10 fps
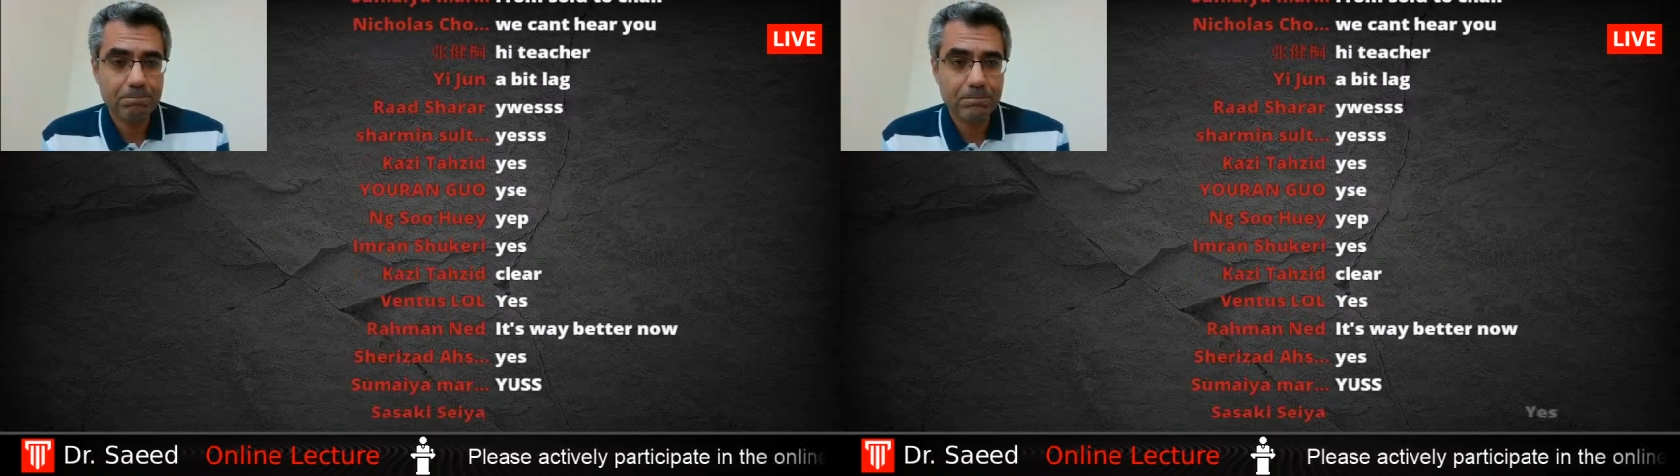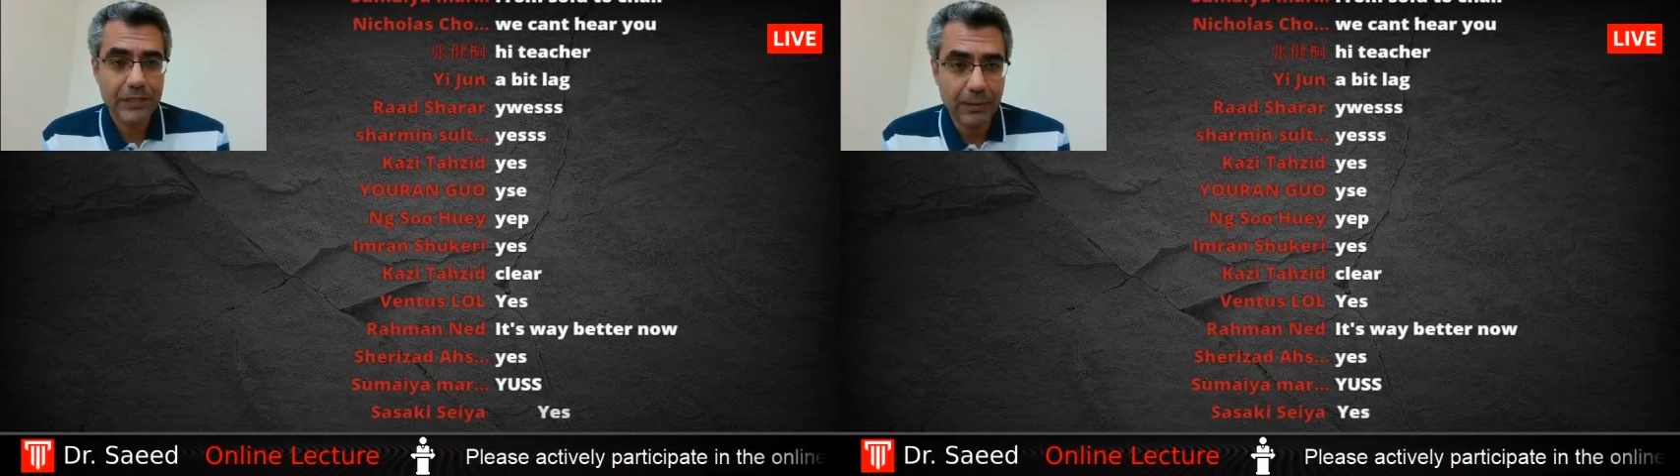
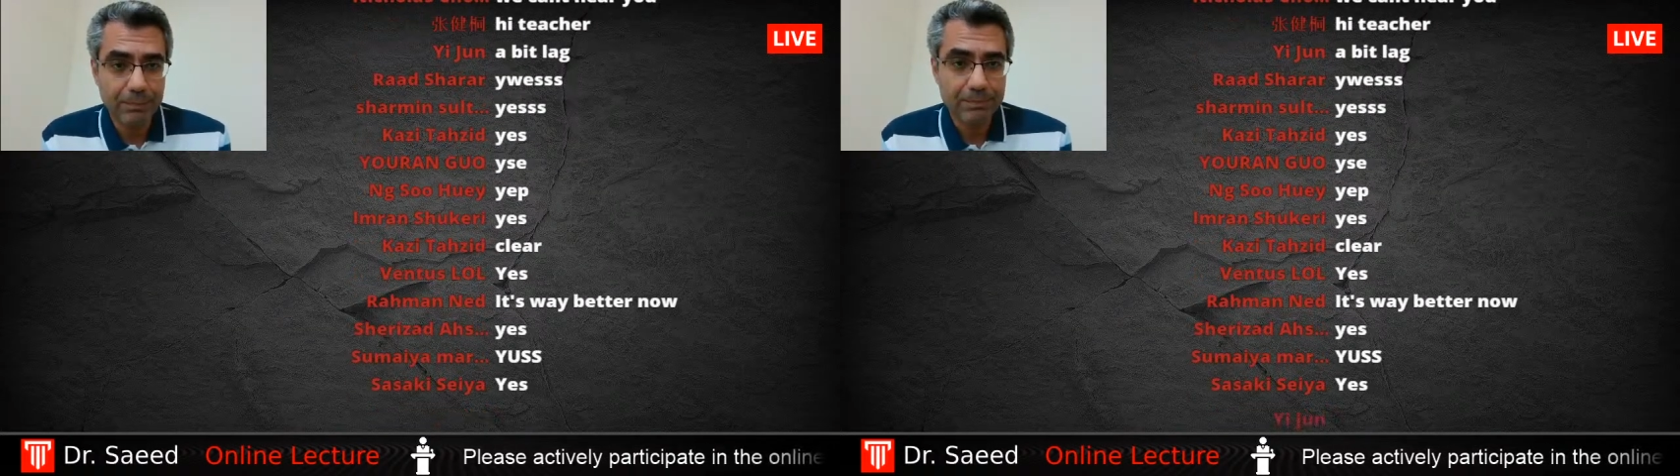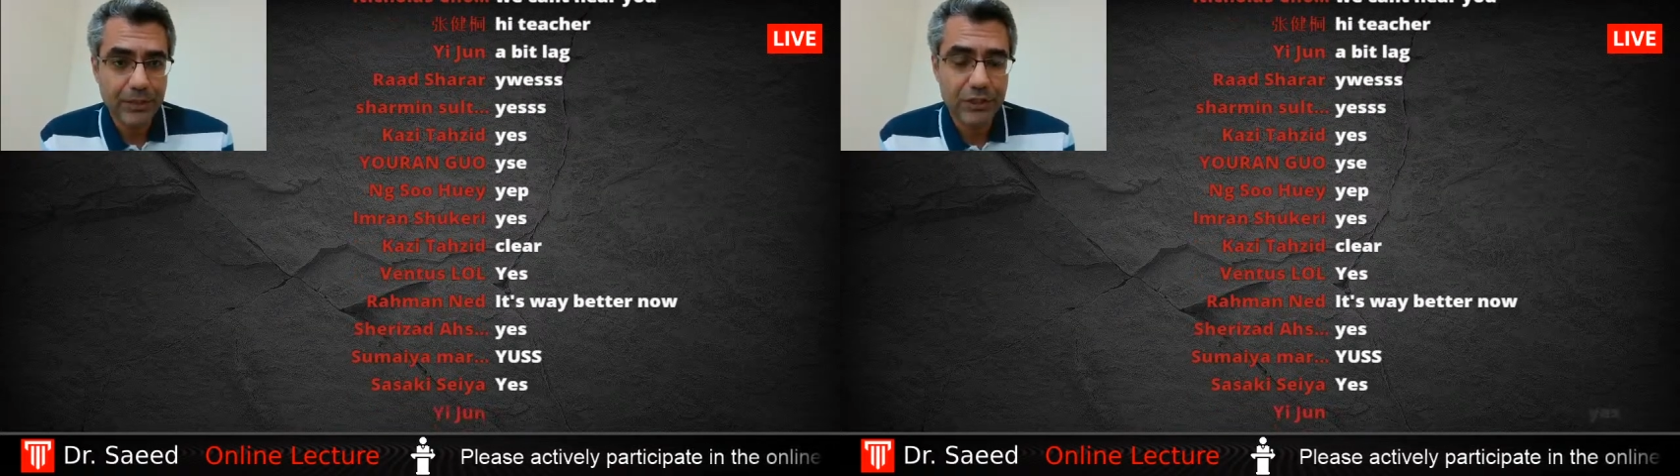yeah,
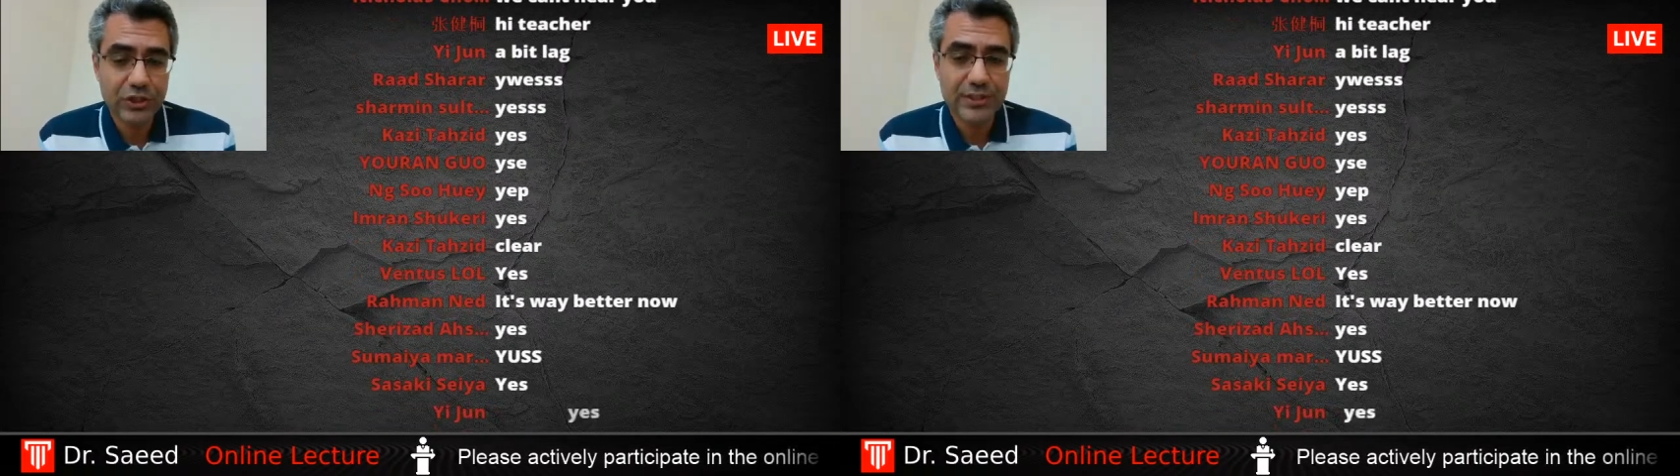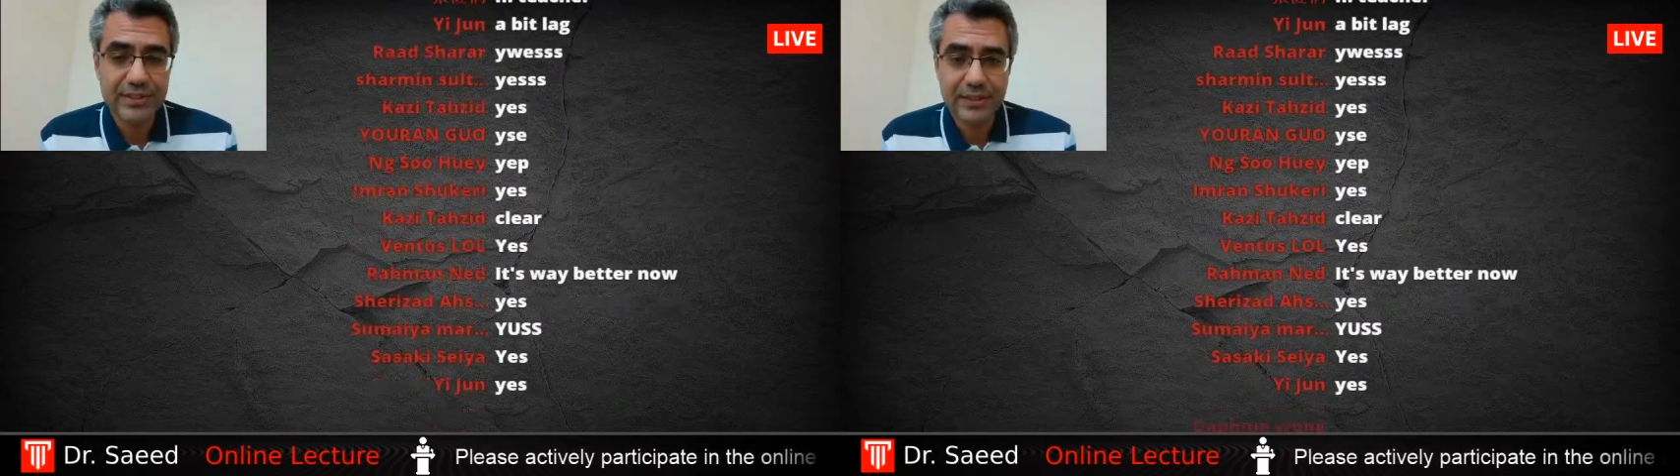I
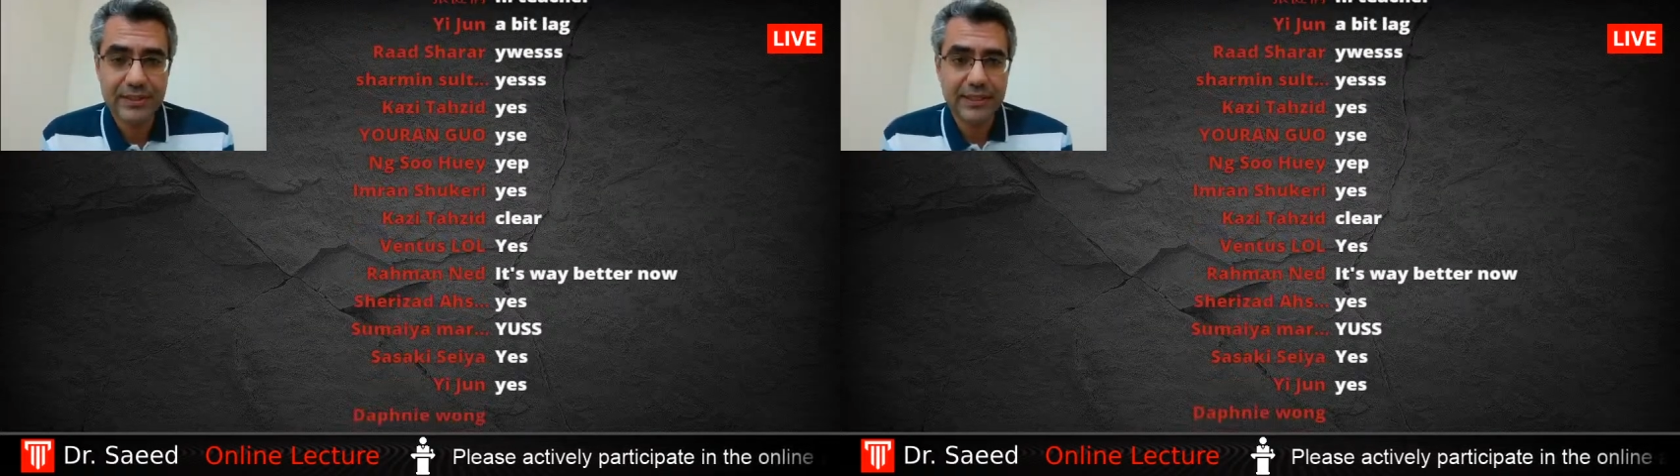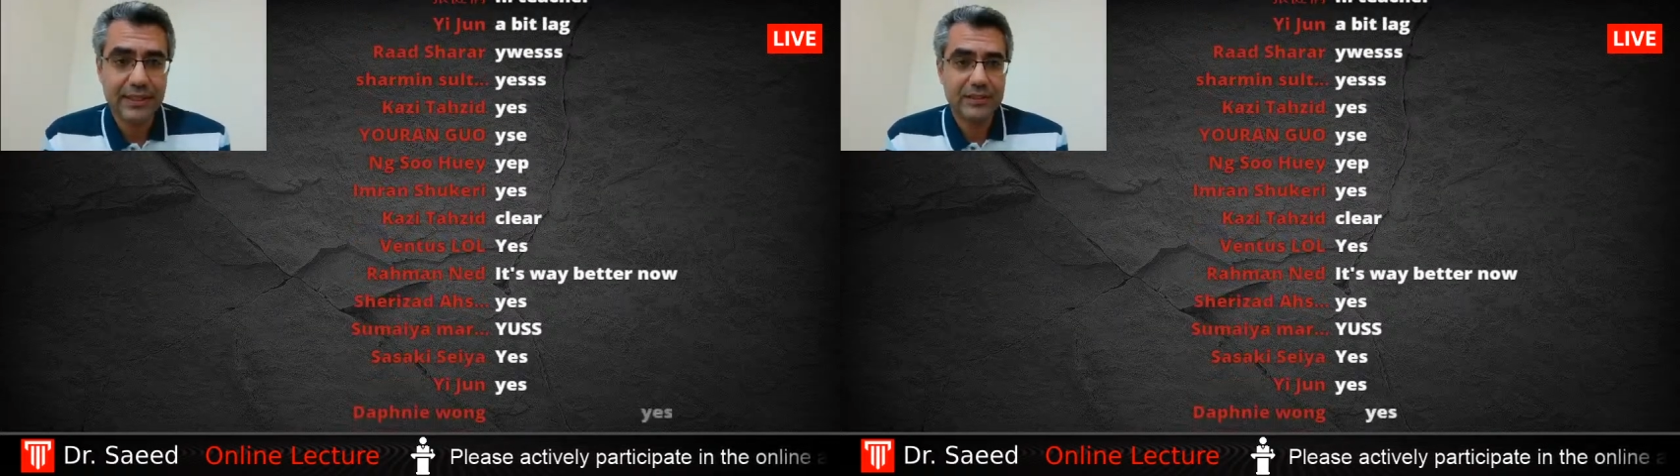just said
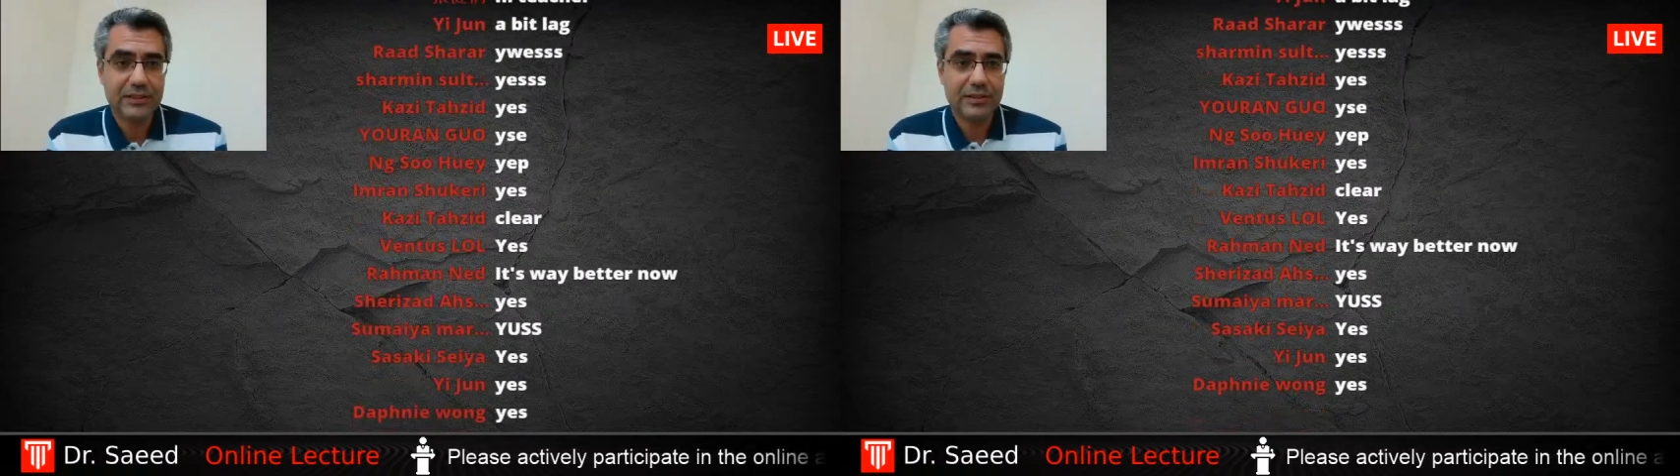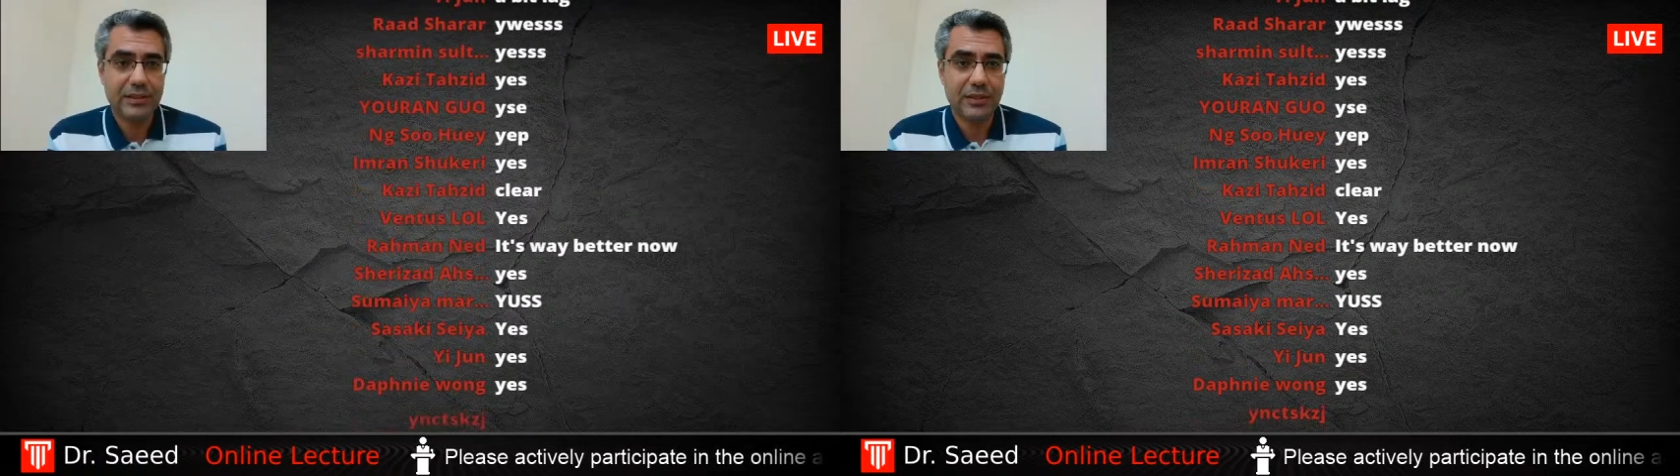that